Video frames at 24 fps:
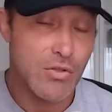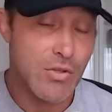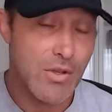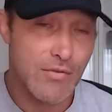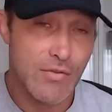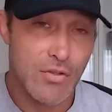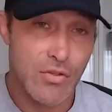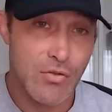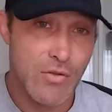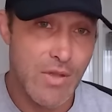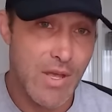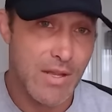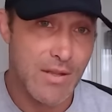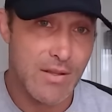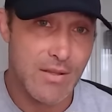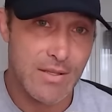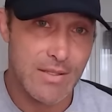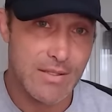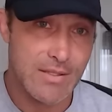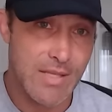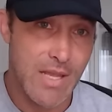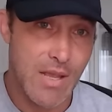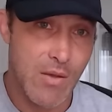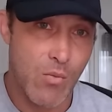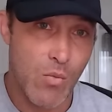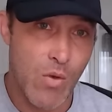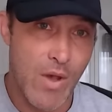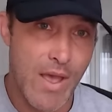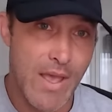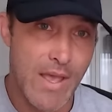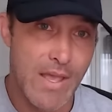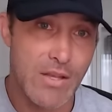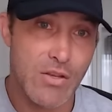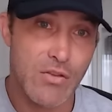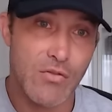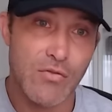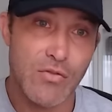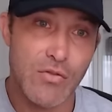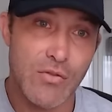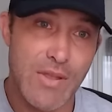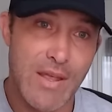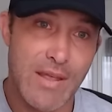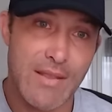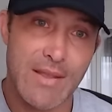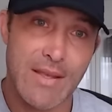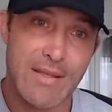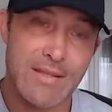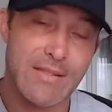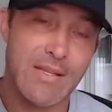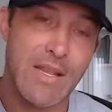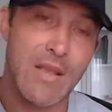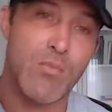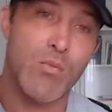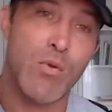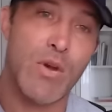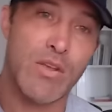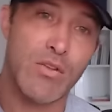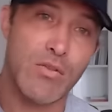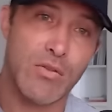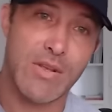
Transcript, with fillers: You have to do that in that same way, and you do that in that same way,